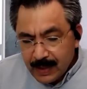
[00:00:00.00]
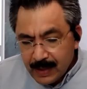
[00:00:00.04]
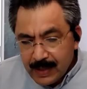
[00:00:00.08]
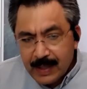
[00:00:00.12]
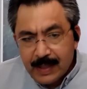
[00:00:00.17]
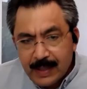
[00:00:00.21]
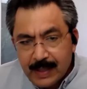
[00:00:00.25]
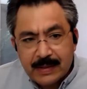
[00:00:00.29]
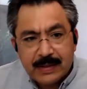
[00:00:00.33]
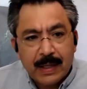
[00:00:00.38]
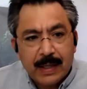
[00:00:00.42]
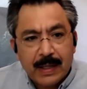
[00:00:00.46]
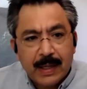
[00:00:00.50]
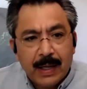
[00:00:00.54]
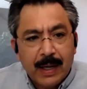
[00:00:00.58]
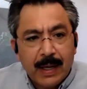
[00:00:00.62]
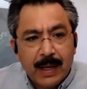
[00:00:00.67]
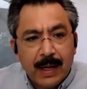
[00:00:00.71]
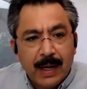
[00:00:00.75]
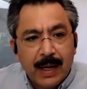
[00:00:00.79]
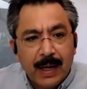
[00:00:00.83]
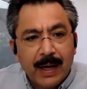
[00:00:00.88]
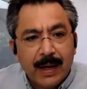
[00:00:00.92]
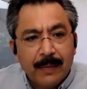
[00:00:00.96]
is
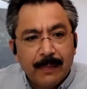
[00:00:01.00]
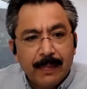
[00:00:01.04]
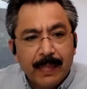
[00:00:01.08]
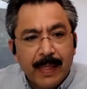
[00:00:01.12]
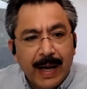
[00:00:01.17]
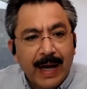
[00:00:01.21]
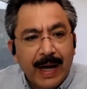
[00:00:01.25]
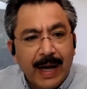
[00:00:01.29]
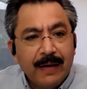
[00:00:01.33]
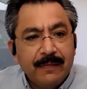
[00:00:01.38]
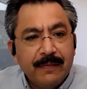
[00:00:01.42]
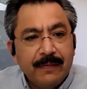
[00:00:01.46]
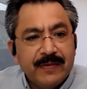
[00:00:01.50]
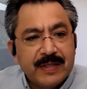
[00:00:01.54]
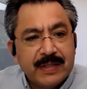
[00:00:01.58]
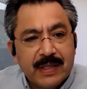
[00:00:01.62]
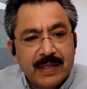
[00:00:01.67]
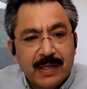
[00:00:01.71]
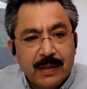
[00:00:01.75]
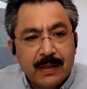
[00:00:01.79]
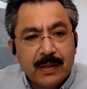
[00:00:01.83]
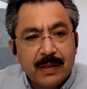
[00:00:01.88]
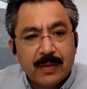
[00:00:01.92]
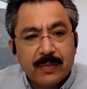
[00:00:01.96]
I've
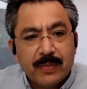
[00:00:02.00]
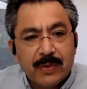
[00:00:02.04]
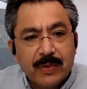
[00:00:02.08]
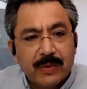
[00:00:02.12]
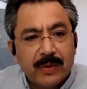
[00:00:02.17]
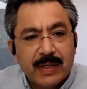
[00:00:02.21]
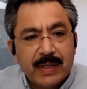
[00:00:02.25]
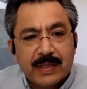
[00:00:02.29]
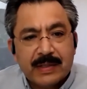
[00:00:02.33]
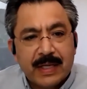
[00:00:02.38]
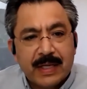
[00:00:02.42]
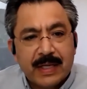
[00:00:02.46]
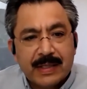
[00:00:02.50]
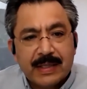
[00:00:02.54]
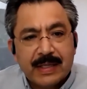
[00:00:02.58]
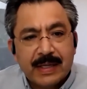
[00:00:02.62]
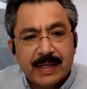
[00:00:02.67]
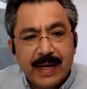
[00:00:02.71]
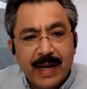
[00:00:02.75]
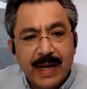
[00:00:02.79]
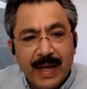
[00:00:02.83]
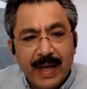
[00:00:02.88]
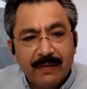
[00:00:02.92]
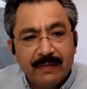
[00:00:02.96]
seen communities that
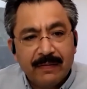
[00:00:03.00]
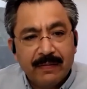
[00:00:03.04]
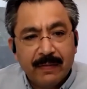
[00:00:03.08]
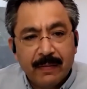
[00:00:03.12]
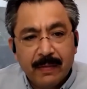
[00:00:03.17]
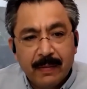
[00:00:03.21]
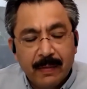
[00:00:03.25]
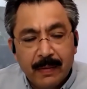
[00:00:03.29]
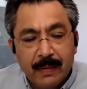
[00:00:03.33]
didn't have